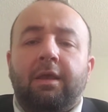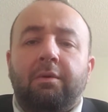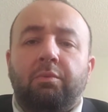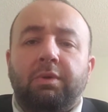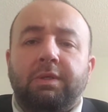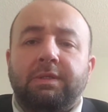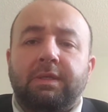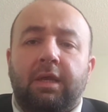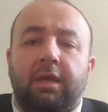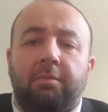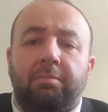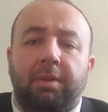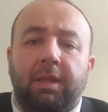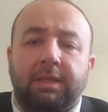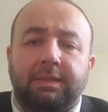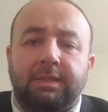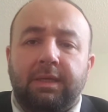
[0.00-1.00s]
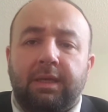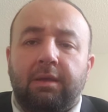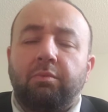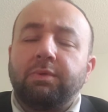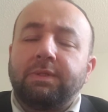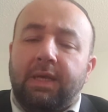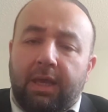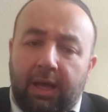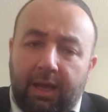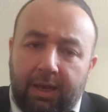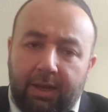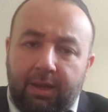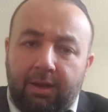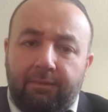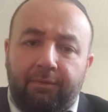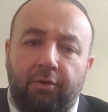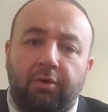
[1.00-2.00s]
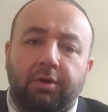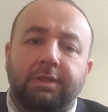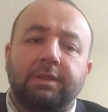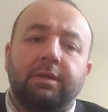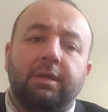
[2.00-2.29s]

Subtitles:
We say a blessing. We say Hallel, of course,